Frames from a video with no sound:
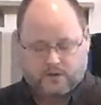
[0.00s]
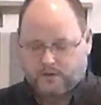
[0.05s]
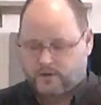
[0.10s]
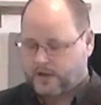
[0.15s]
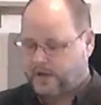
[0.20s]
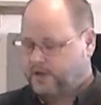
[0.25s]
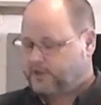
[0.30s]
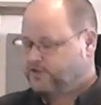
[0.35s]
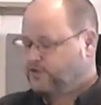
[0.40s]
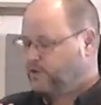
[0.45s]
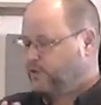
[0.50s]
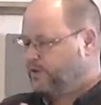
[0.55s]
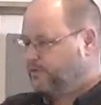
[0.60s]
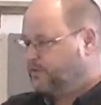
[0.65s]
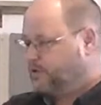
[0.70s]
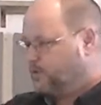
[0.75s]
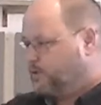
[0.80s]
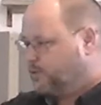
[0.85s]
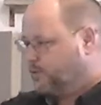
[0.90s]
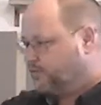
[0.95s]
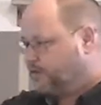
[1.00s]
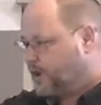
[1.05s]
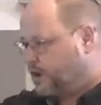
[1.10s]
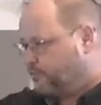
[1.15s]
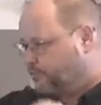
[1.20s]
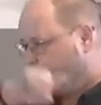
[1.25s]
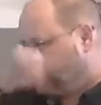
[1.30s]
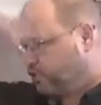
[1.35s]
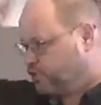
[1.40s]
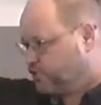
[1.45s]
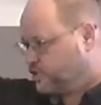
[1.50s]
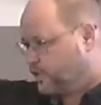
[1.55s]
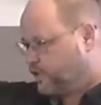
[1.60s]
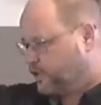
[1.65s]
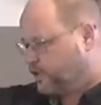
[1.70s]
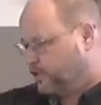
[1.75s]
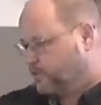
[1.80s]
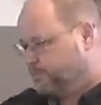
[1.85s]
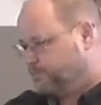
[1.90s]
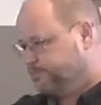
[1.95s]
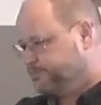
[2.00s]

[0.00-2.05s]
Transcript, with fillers: Okay, so we've, we've come full circle.